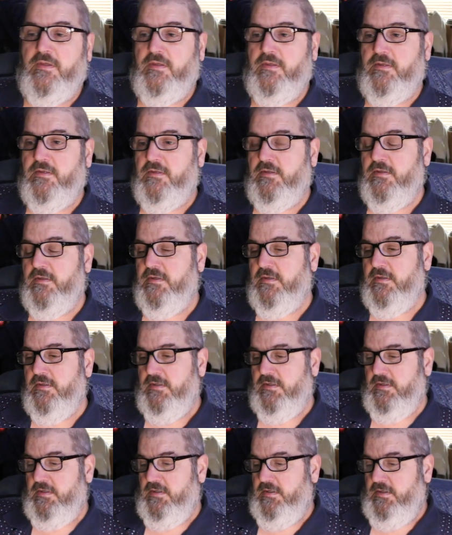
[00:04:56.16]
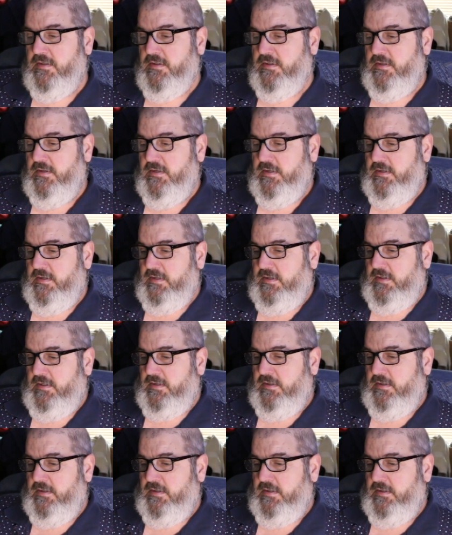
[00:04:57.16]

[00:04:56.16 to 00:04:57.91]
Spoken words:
Nobody speaks.